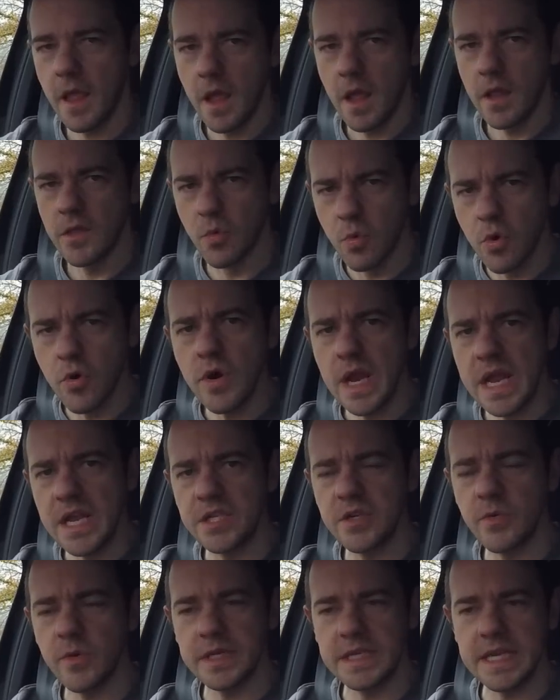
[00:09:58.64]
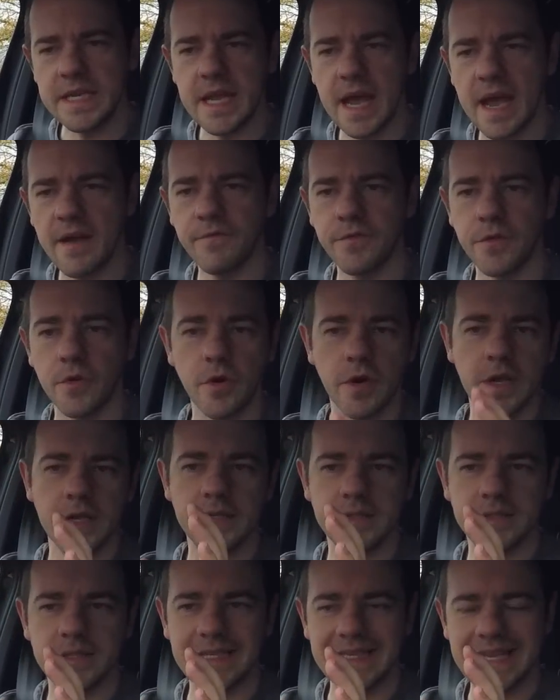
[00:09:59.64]
The one issue I did have though
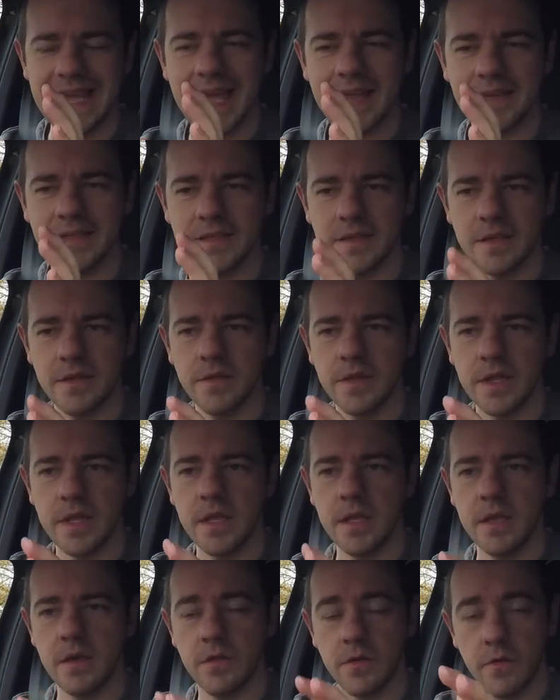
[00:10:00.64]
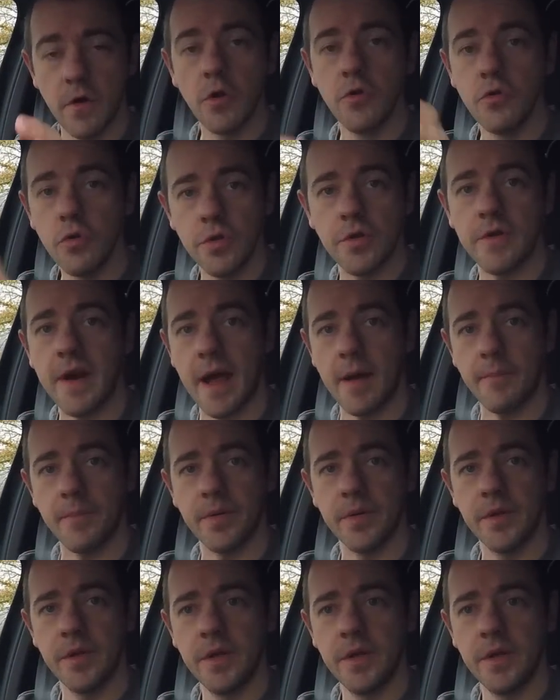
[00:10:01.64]
is to get they've got another app